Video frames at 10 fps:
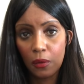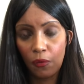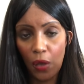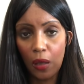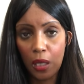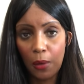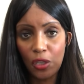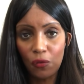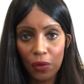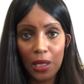Virgo
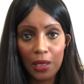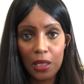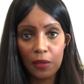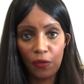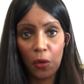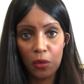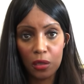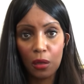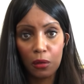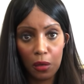and you really need to
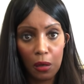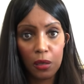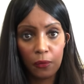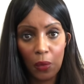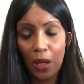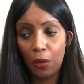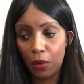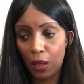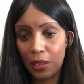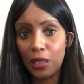focus on kind of well
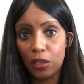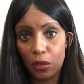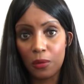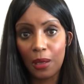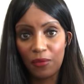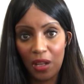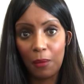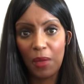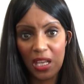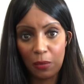I need to do something
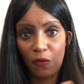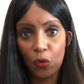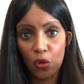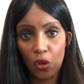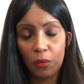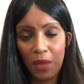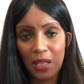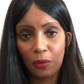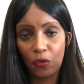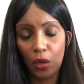that makes me feel good
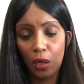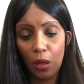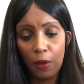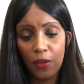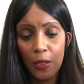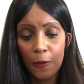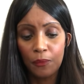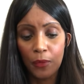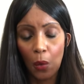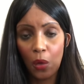makes me feel alive
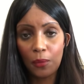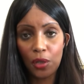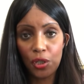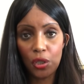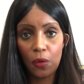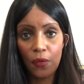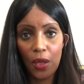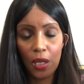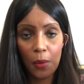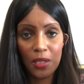what I'm going to do,
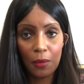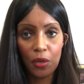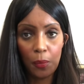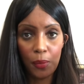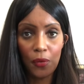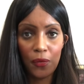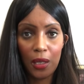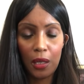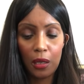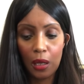Virgo, is I'm going to put
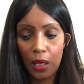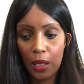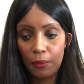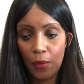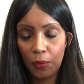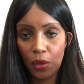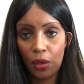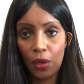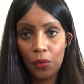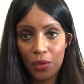the, um, I'm going to
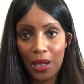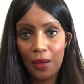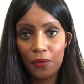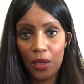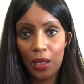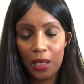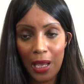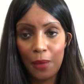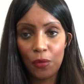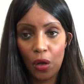home down the
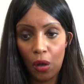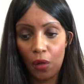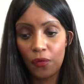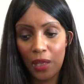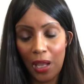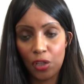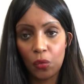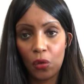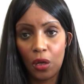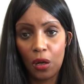camera on the
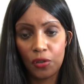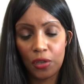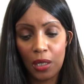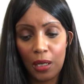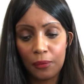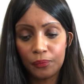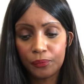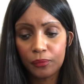actual cards now.